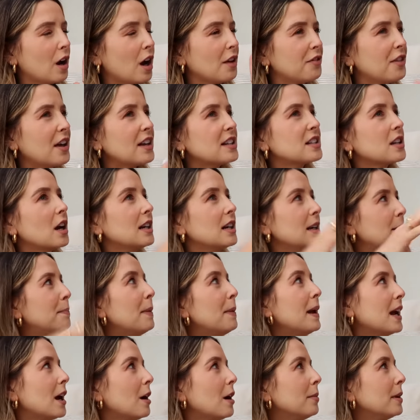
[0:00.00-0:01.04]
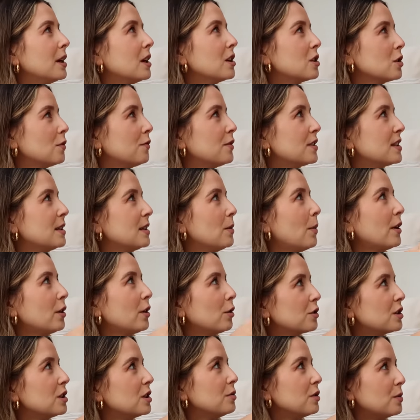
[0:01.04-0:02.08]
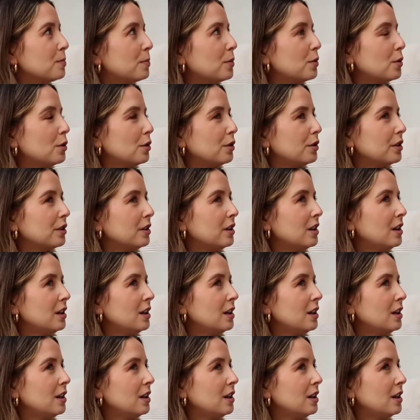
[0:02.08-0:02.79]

They're slightly bigger because obviously when Ottie was born...